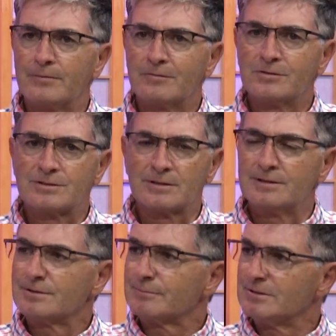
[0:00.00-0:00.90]

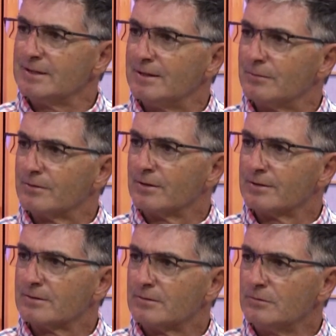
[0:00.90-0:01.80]
facilities up to date with all
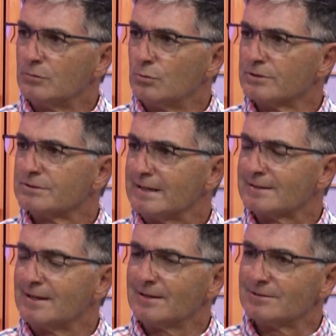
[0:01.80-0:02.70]
the coolest
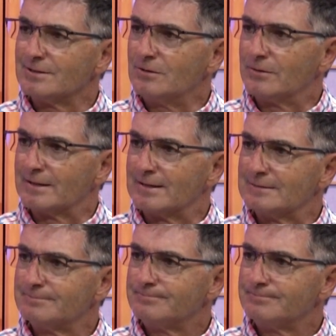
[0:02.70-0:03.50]
technology going on.